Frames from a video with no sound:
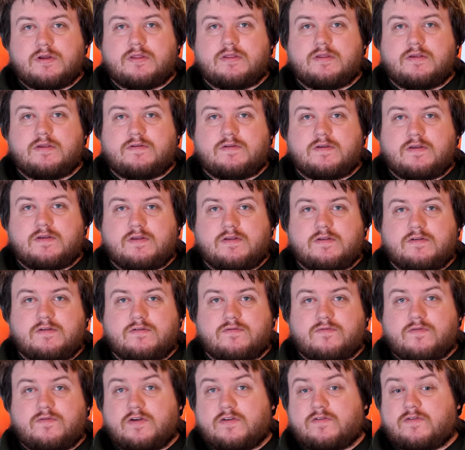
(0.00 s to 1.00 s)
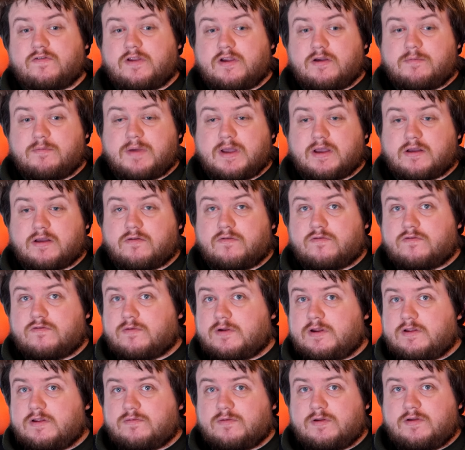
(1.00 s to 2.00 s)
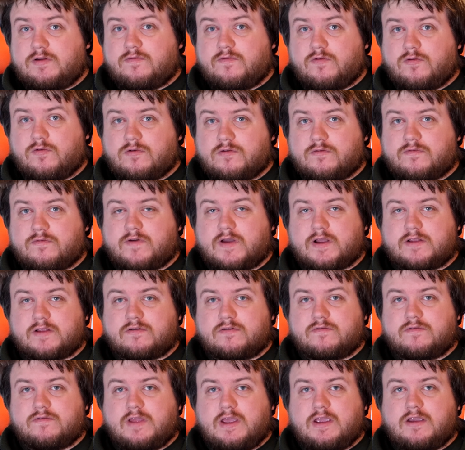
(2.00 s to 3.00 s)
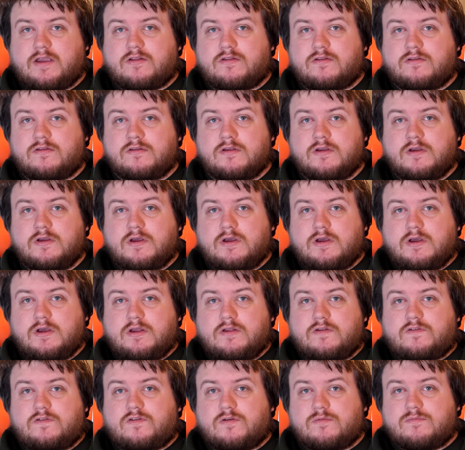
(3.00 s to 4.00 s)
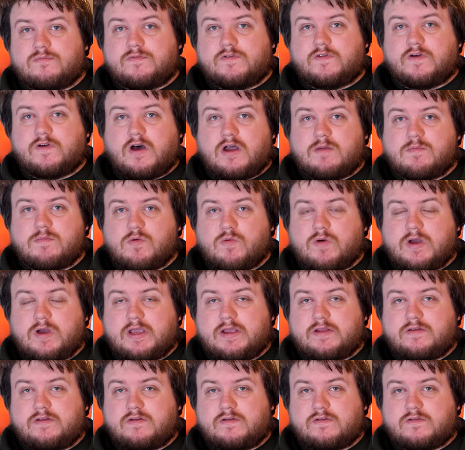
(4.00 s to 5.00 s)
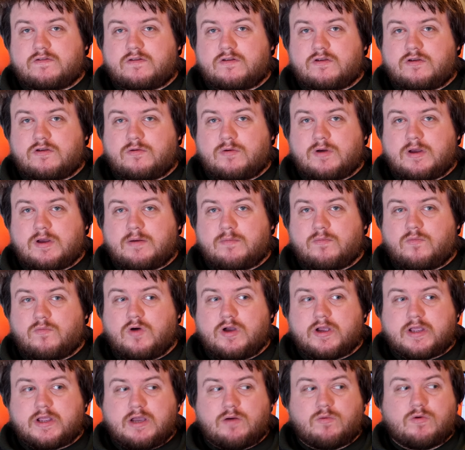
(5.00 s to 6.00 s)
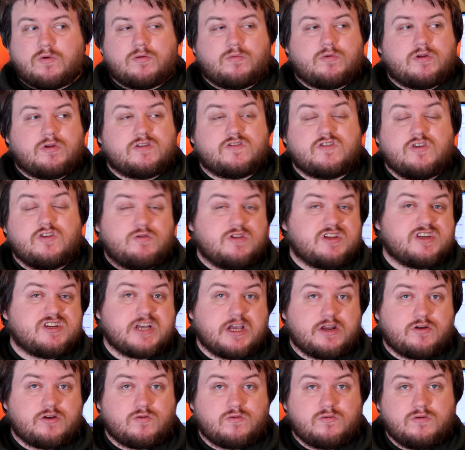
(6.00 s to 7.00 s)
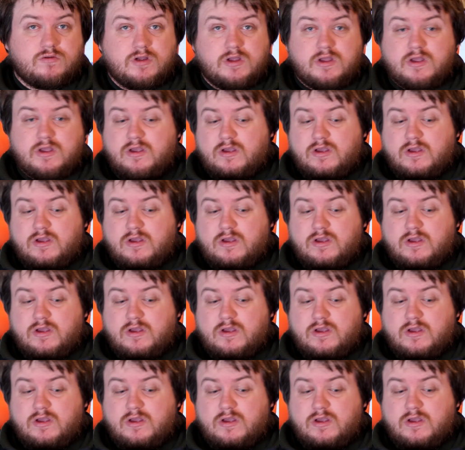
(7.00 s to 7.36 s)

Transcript: This is first video back of 2024. In fact, I've taken some time away just to work out what I want to do with the channel,